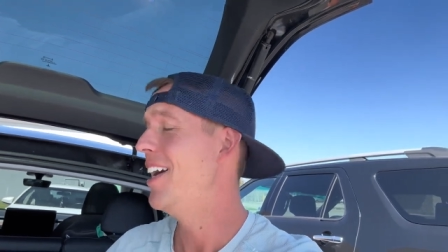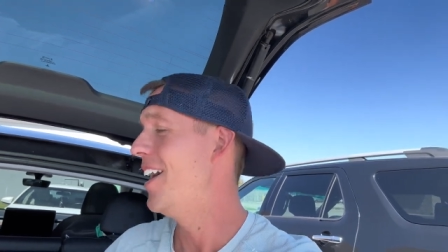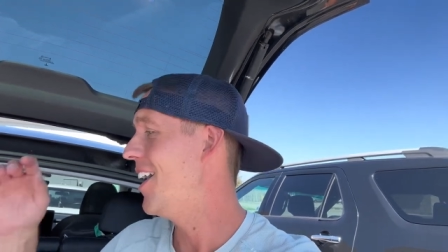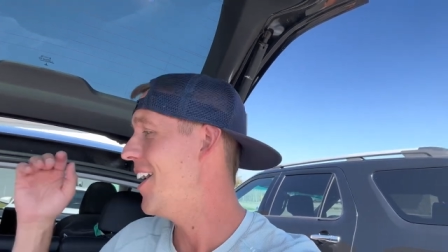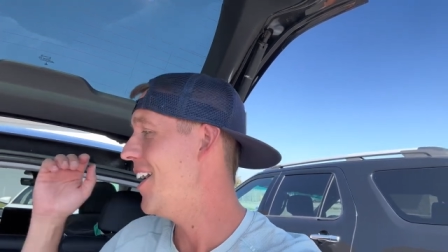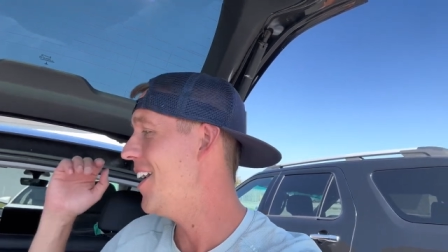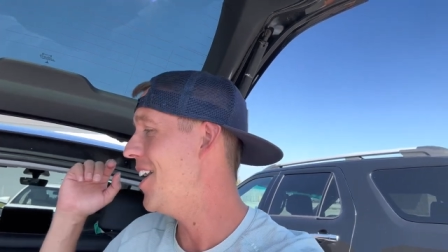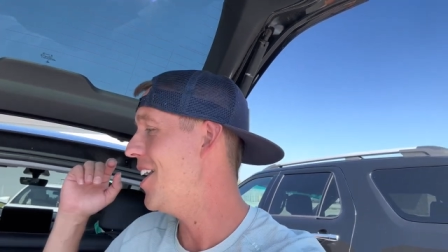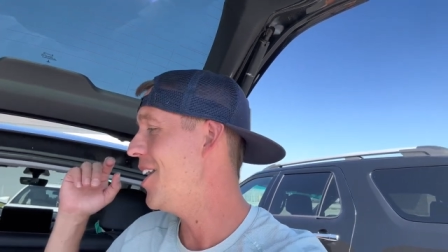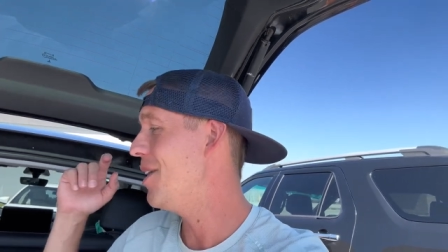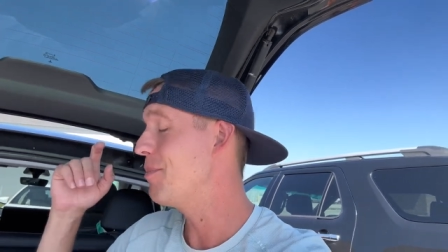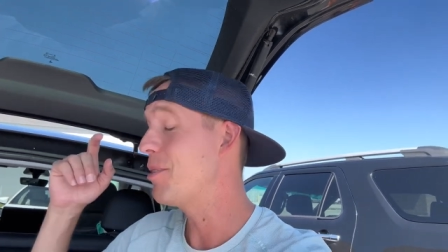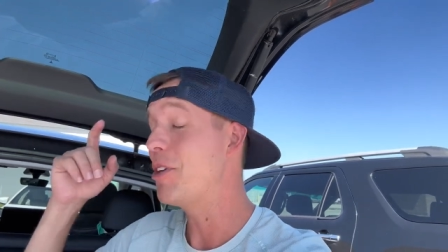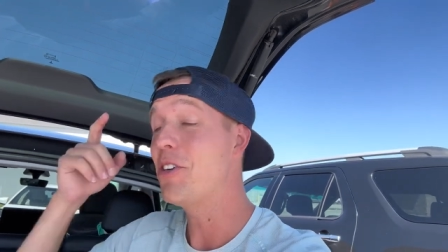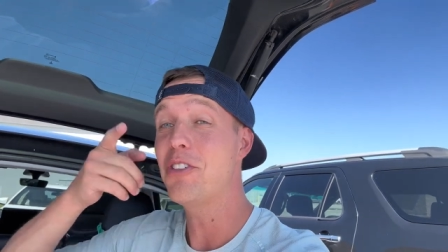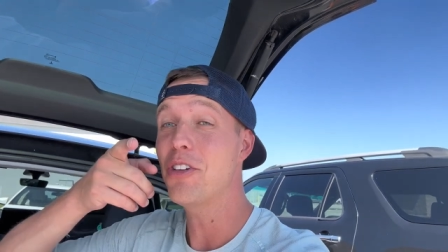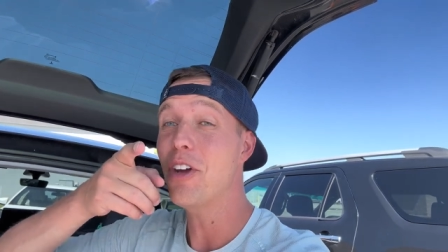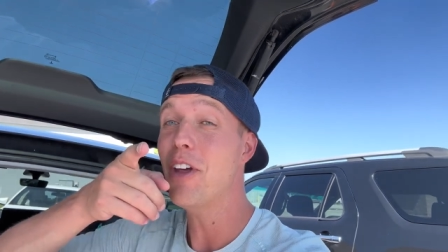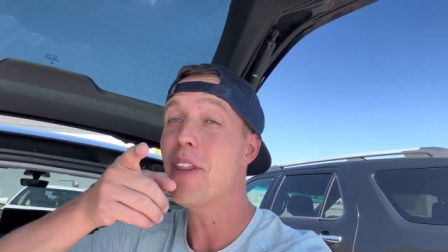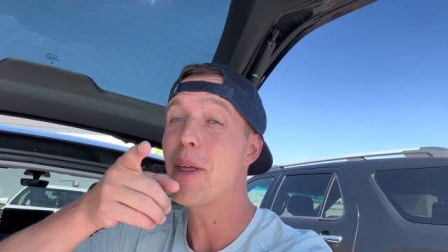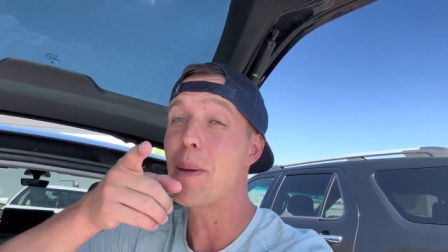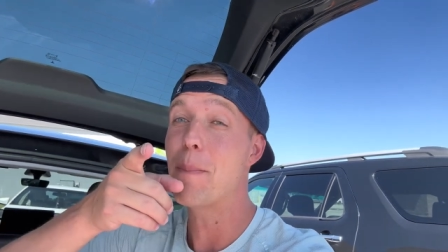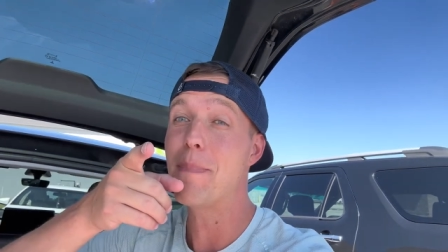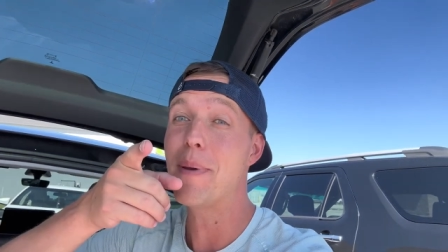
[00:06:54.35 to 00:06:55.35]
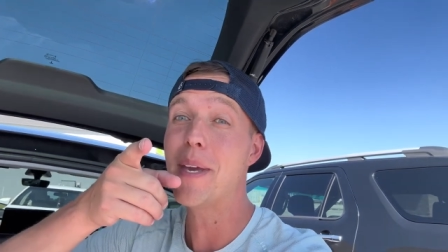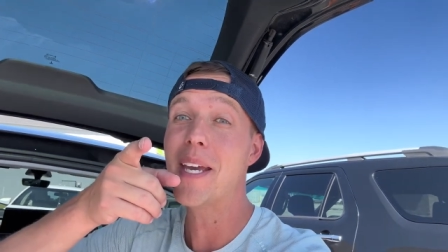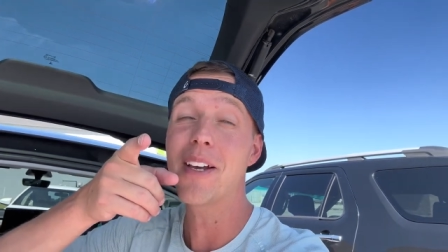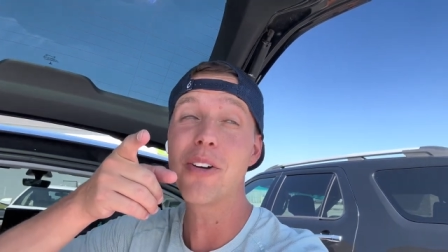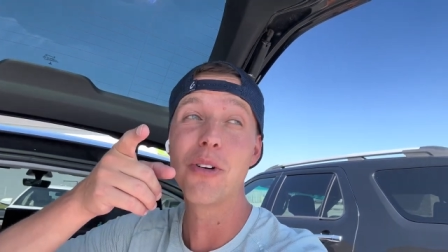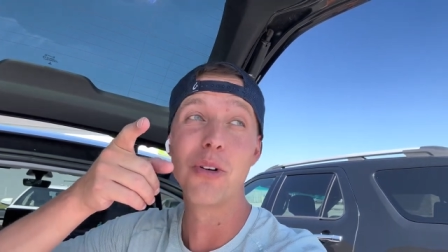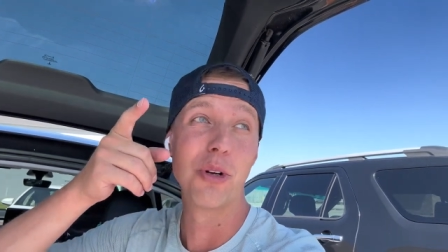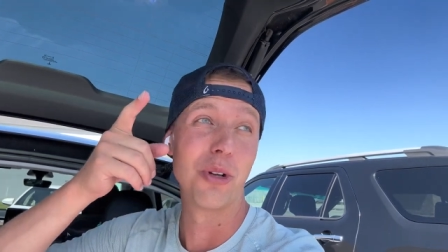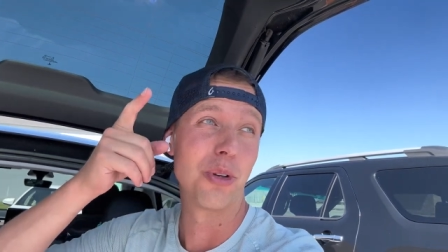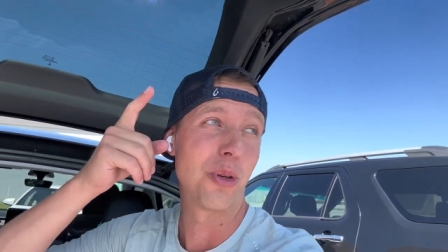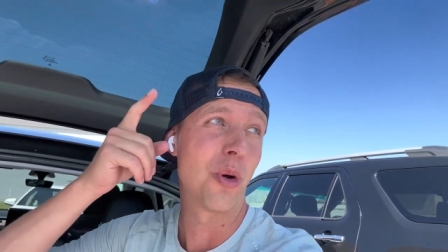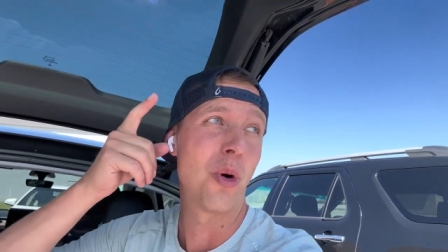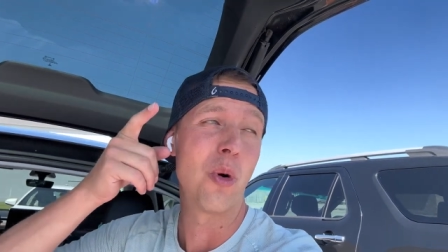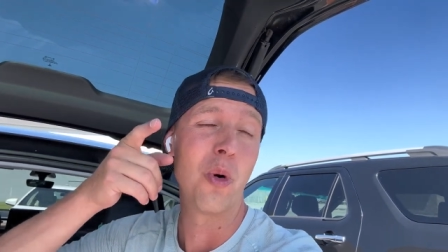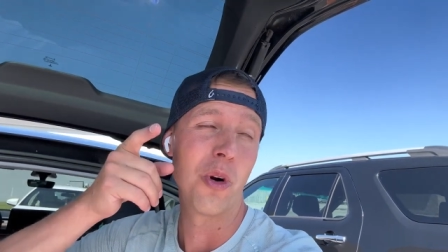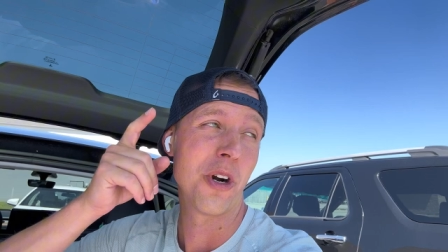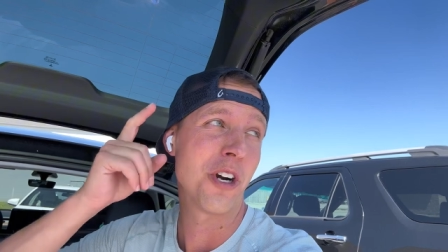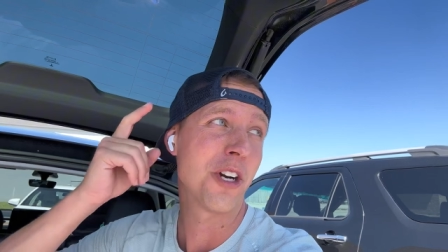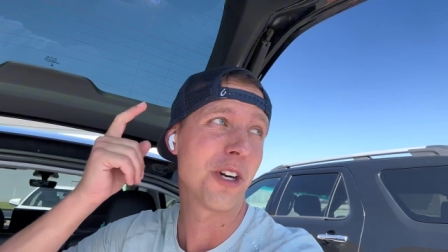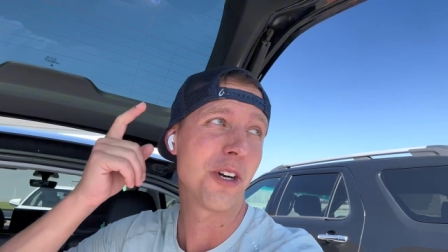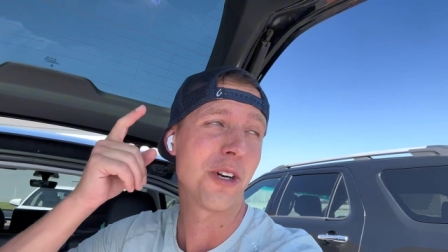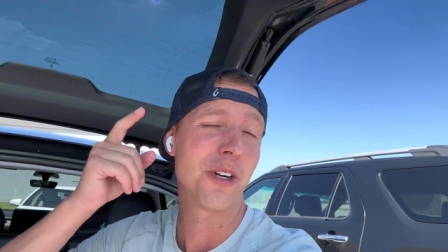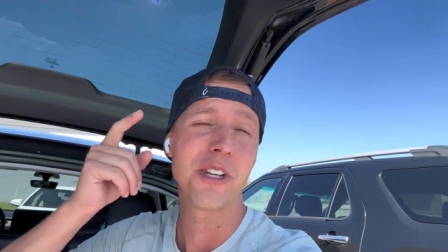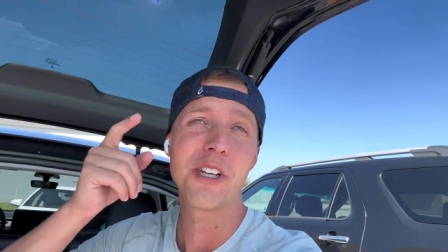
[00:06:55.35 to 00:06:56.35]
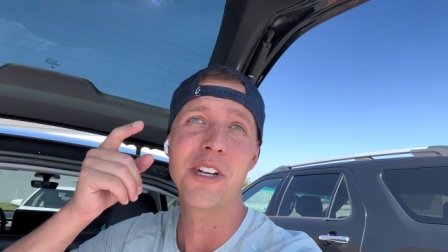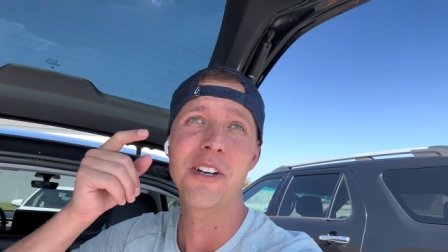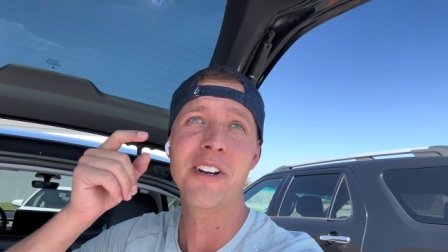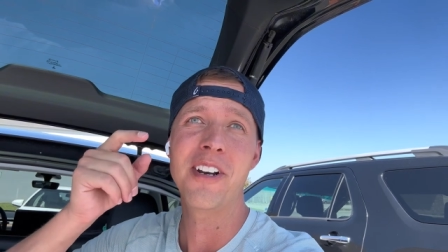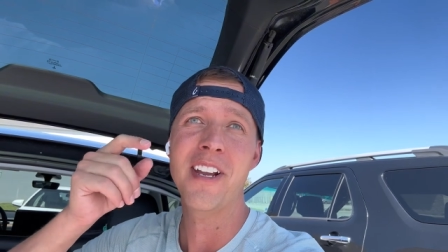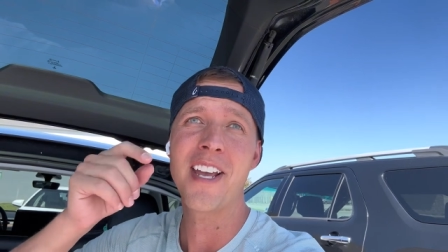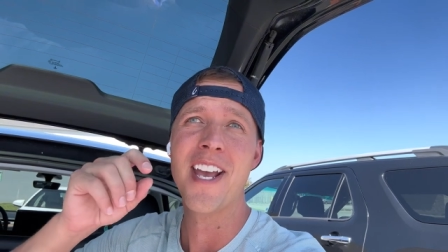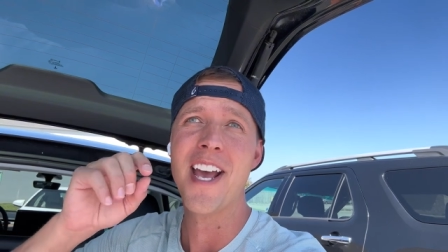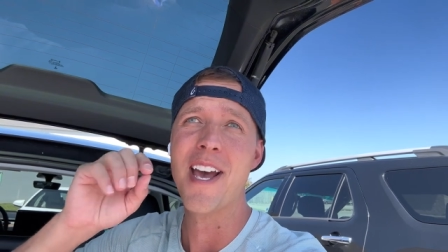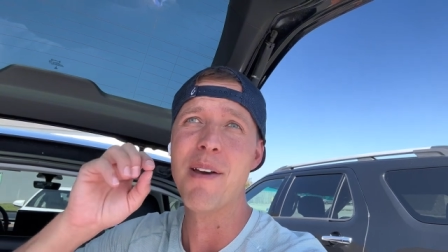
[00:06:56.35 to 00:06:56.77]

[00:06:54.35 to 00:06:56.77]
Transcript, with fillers: Um, you saw that big old hornet earlier today.